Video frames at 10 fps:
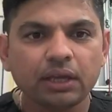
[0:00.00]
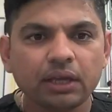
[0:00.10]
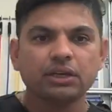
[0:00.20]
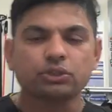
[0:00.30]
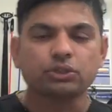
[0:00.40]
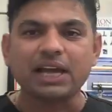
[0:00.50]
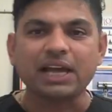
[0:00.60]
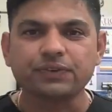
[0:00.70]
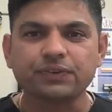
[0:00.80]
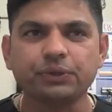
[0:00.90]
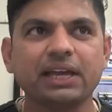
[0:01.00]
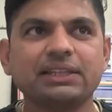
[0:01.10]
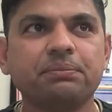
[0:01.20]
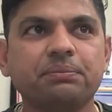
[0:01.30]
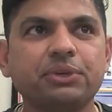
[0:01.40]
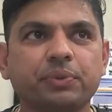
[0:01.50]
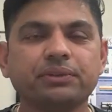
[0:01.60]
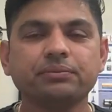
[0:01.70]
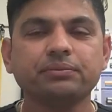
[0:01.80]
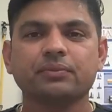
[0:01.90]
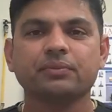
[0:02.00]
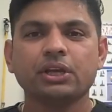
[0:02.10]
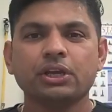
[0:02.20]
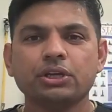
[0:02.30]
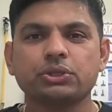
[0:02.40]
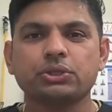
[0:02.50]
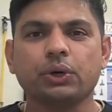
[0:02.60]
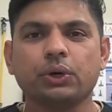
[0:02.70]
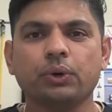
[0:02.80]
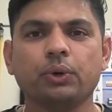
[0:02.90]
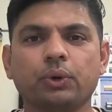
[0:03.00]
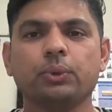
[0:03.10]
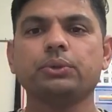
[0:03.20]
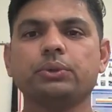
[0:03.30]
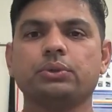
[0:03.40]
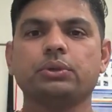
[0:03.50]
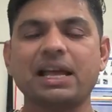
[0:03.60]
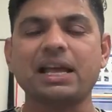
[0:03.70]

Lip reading: so that's where you get the impingement. So that's the